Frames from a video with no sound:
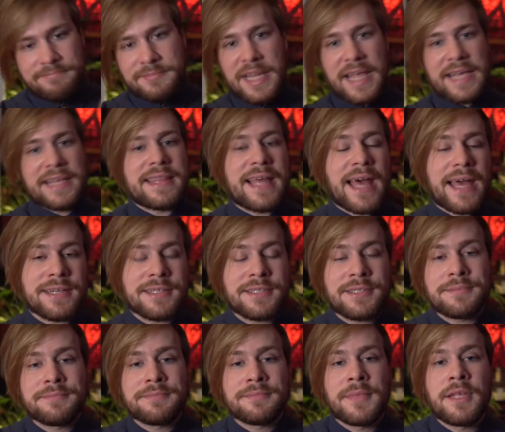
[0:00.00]
like
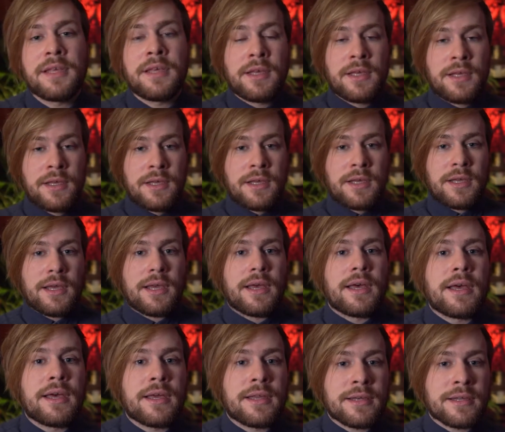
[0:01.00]
that.
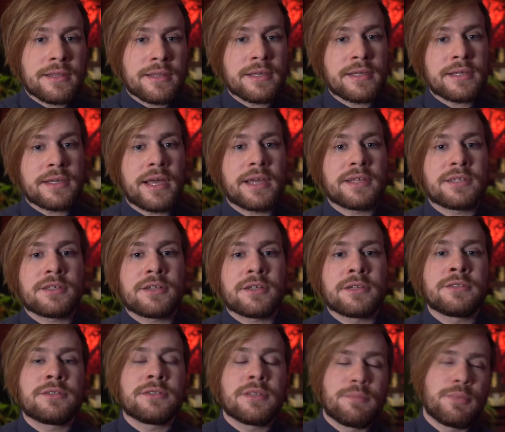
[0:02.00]
And I think it has
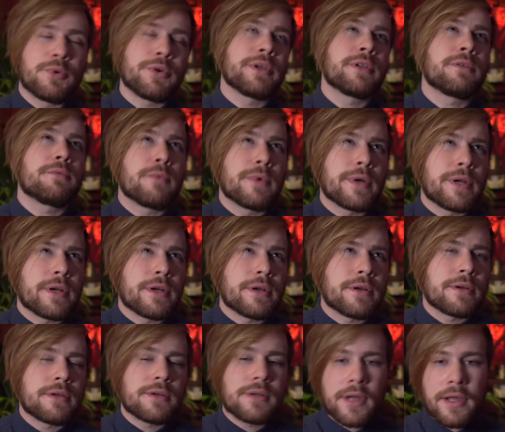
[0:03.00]
come to the point
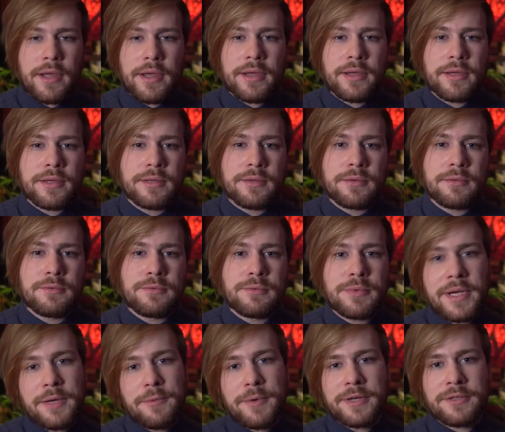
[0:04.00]
where I
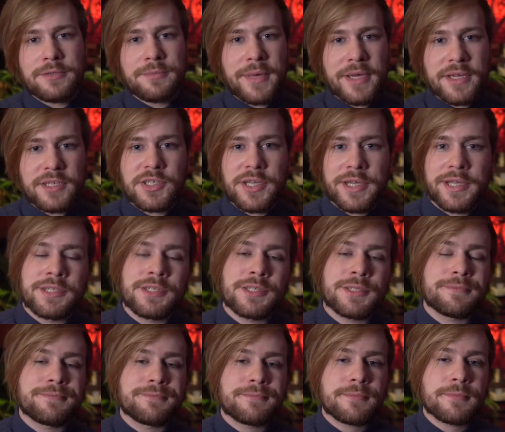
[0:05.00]
really want to make a
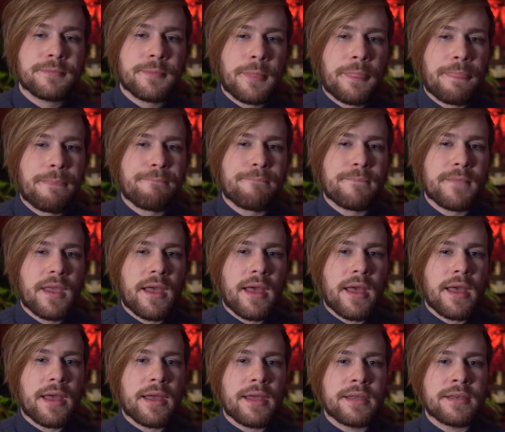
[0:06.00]
change.
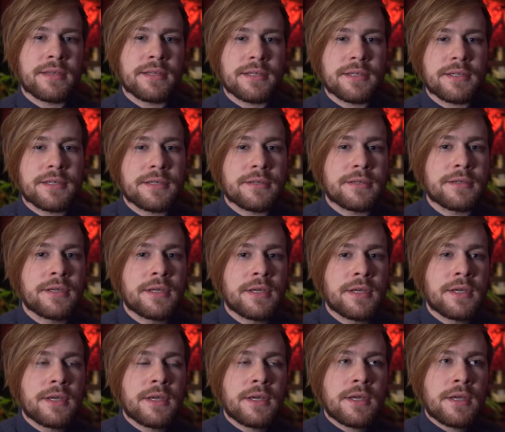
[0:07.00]
And
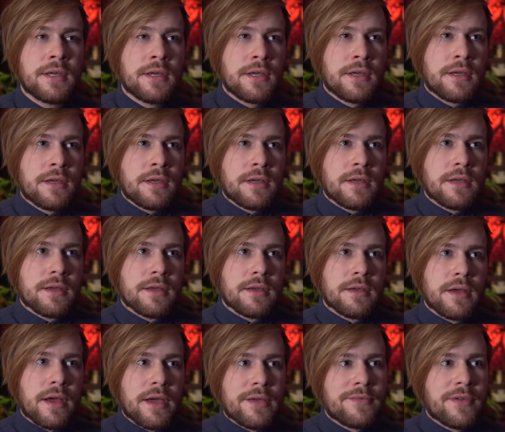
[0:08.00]

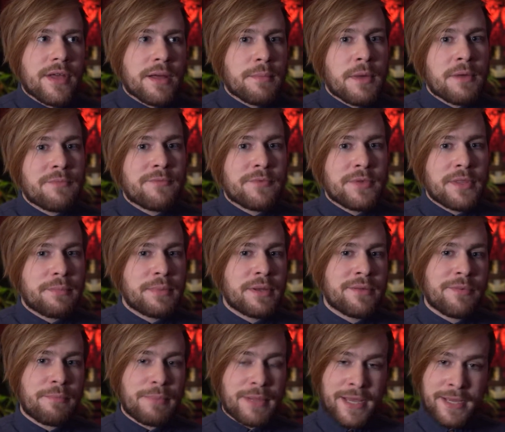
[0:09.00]
I've come up with a bit
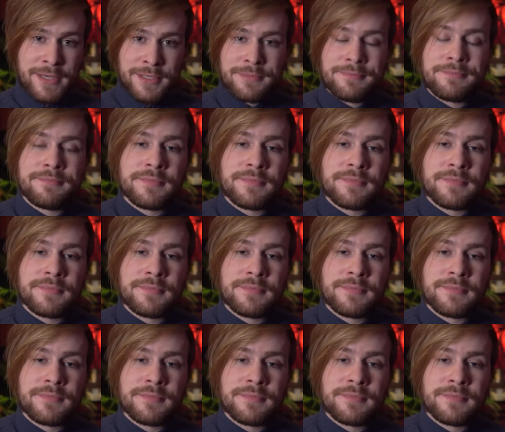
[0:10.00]
of a plan